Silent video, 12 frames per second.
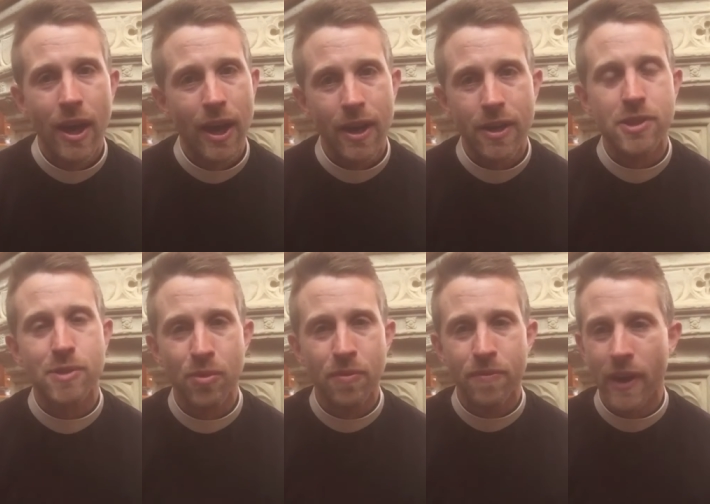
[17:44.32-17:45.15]
uh, a
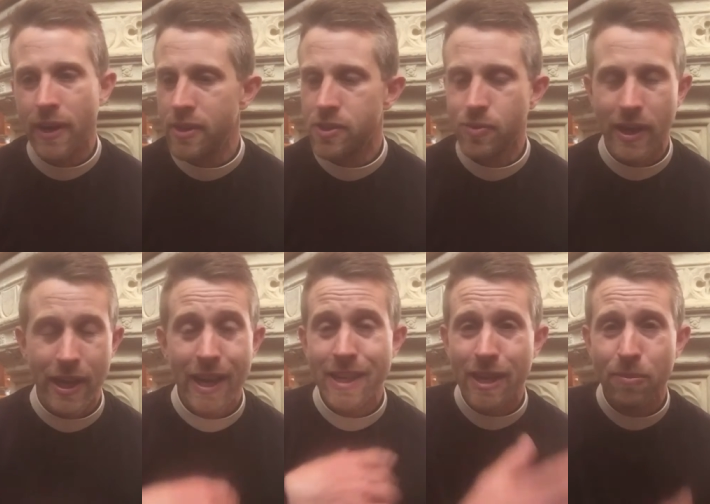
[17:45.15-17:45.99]
small fine. It's really
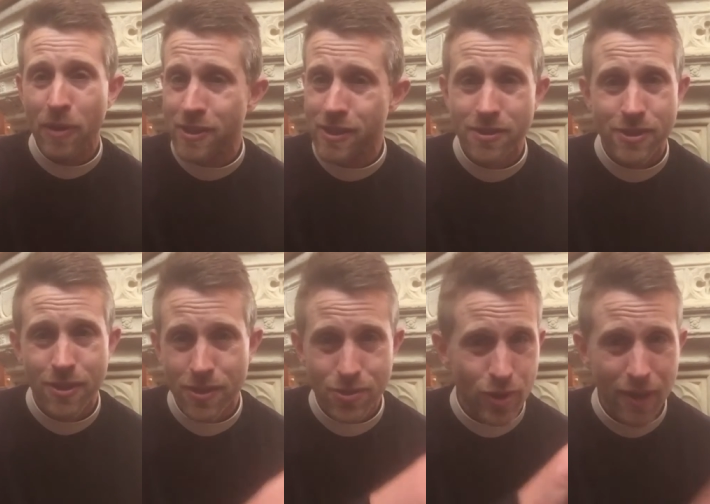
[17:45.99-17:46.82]
easy because I'll
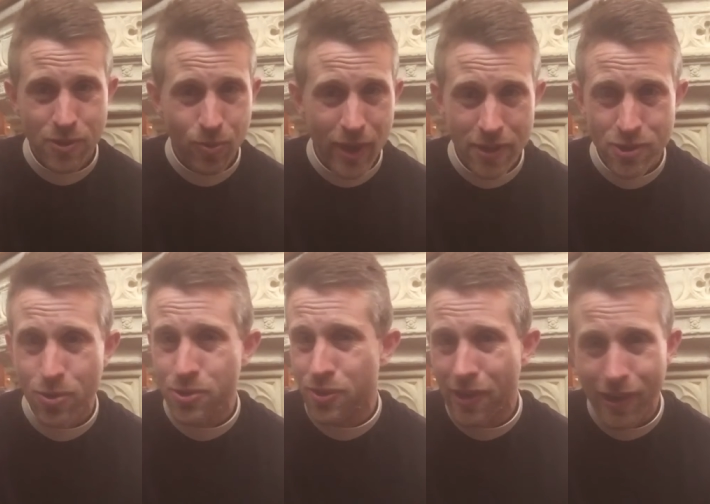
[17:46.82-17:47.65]
do the driver's awareness
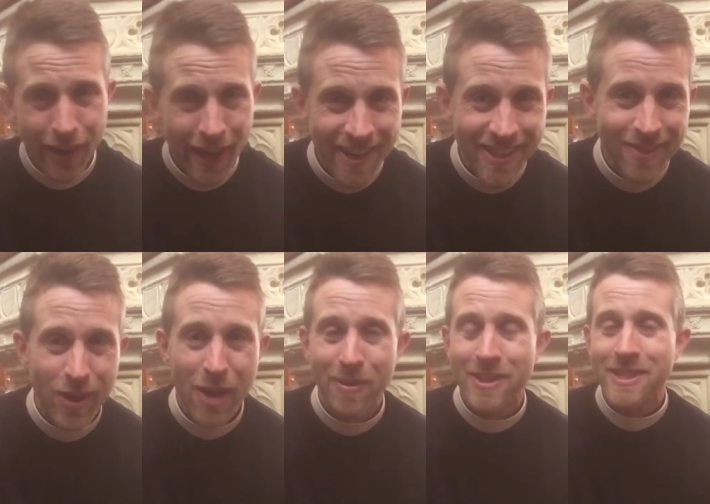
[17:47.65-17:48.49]
course online at the
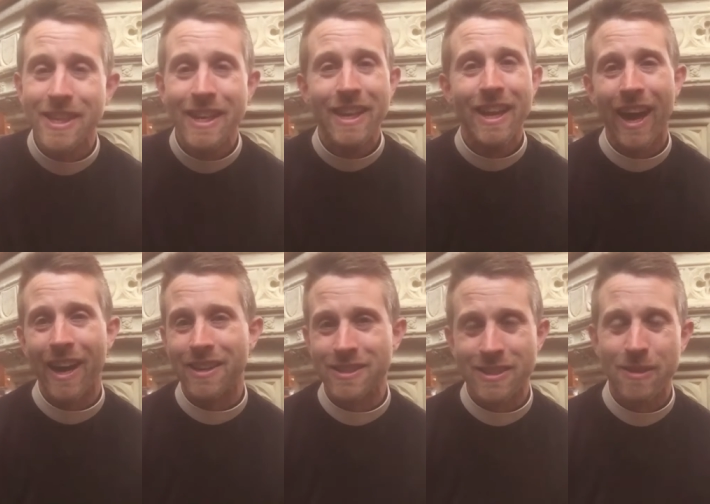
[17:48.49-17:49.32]
moment,
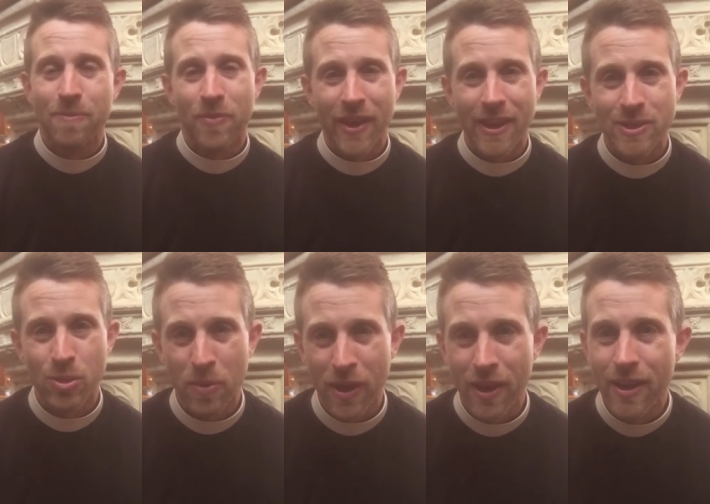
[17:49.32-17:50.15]
and things
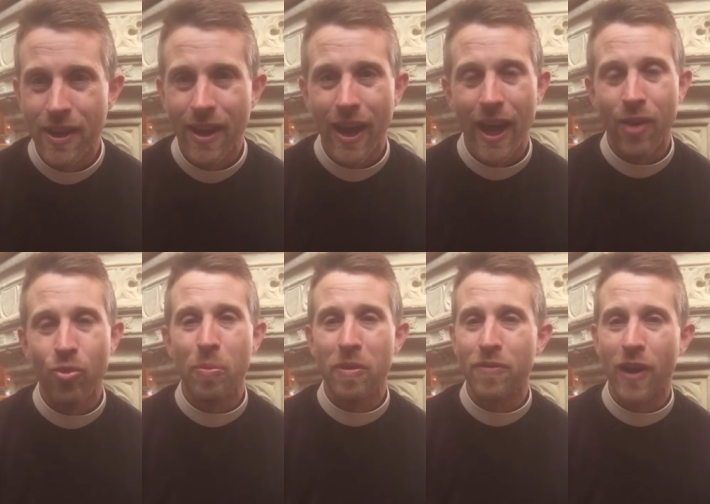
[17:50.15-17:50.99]
will be uh,
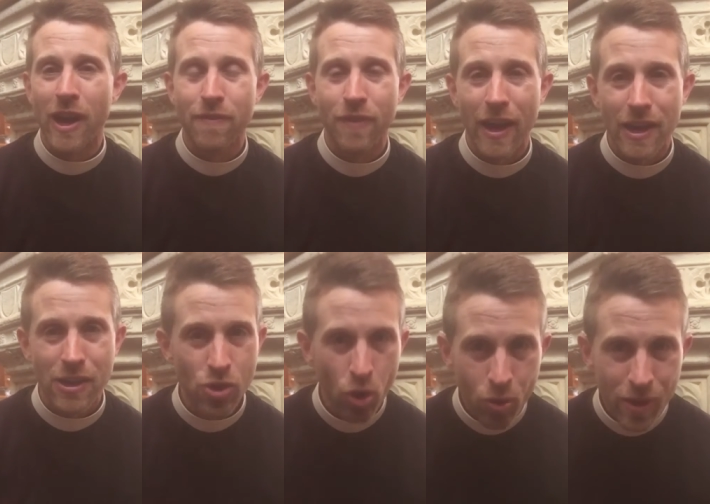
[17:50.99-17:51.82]
will be fine. If I
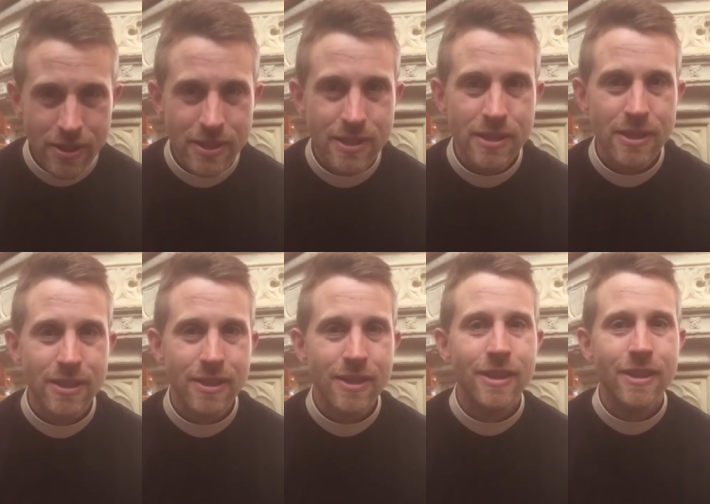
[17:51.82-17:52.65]
ignore it,
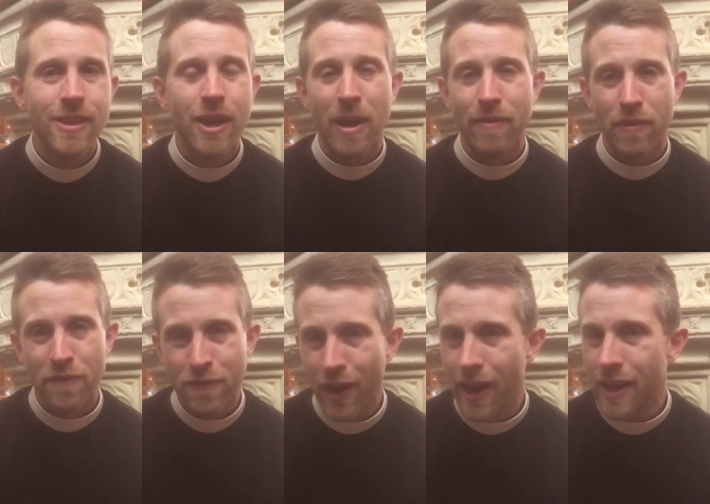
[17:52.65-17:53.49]
I may have a
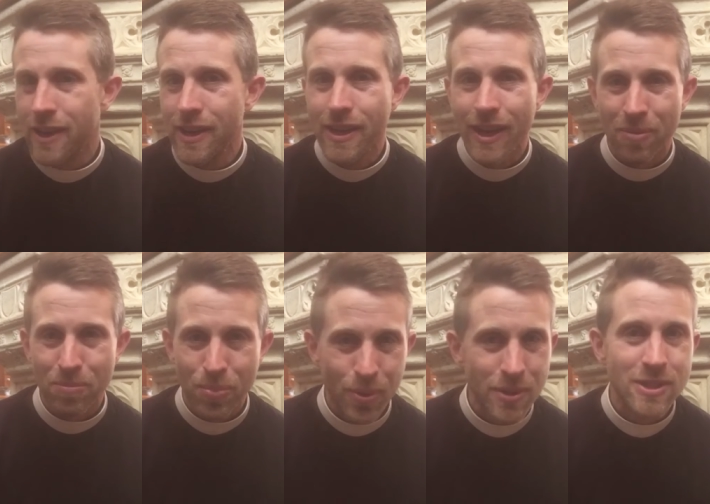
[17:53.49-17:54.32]
fine
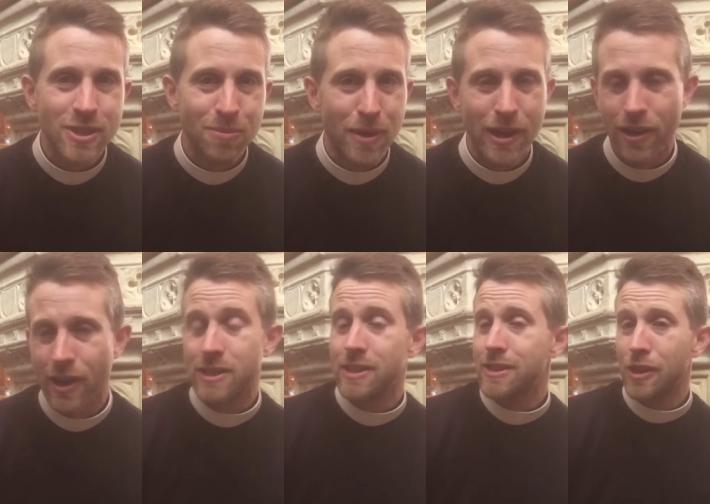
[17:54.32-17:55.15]
and points on my
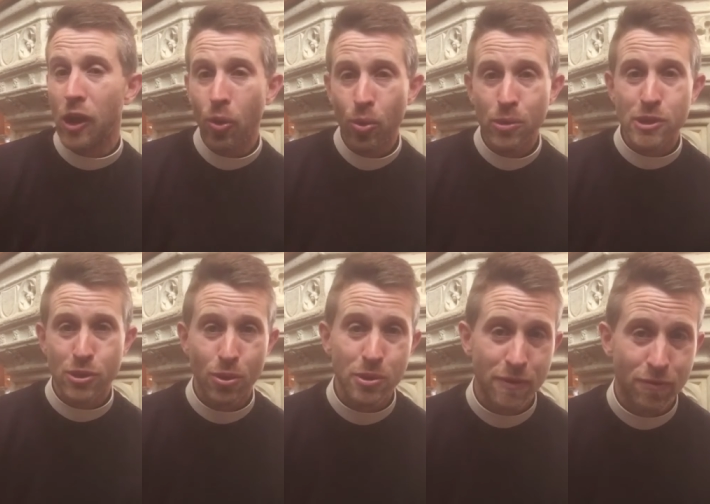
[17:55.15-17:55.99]
license and all
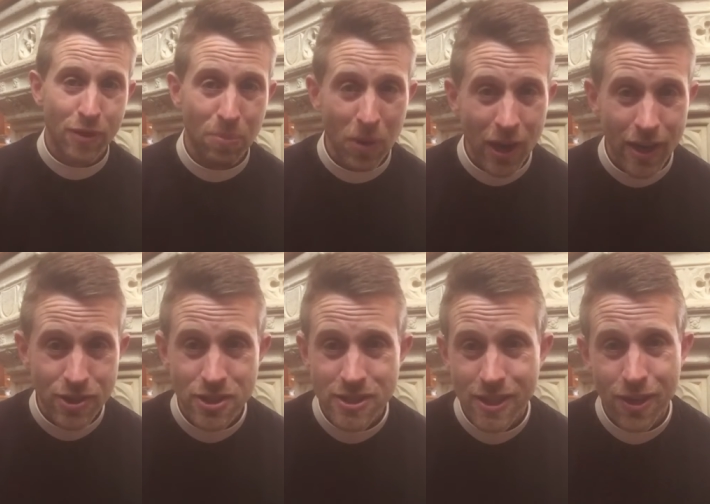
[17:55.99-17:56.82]
sorts of
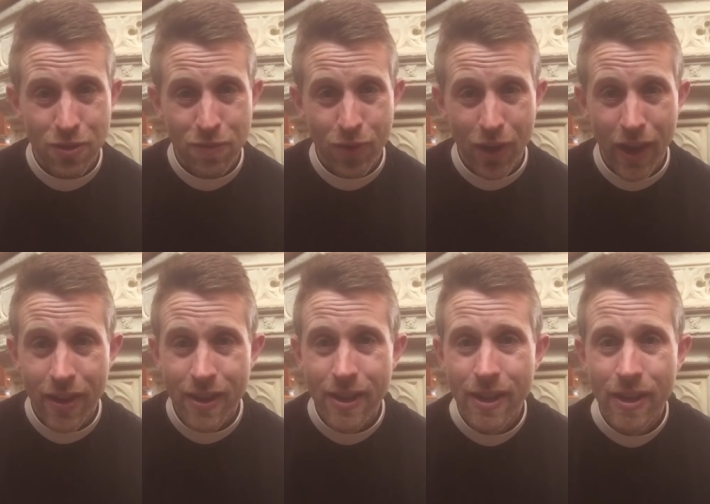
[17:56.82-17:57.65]
repercussions that could
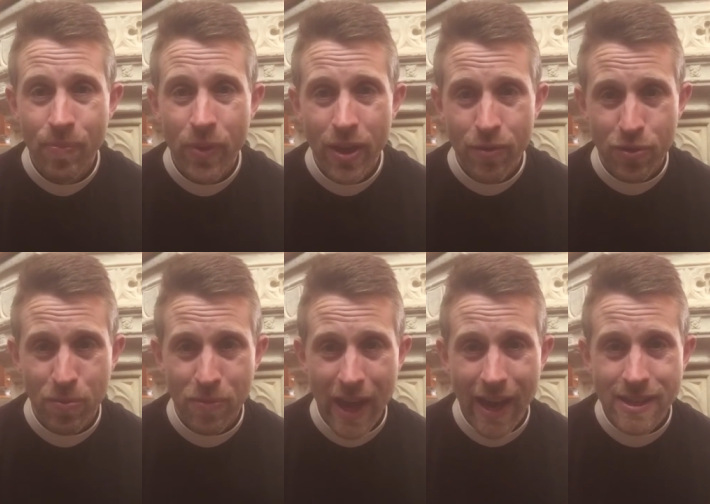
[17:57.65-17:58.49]
follow
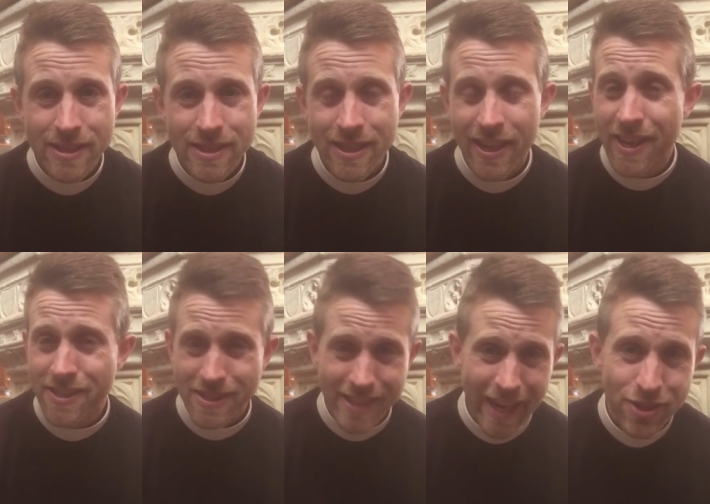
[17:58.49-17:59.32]
from that. It
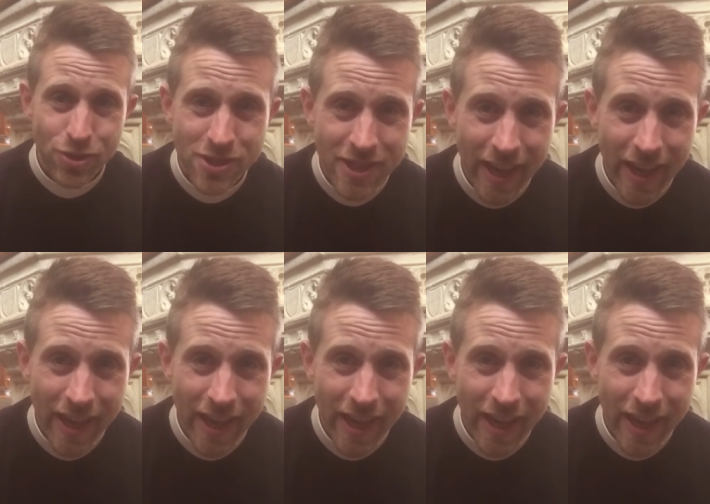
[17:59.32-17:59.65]
is a dangerous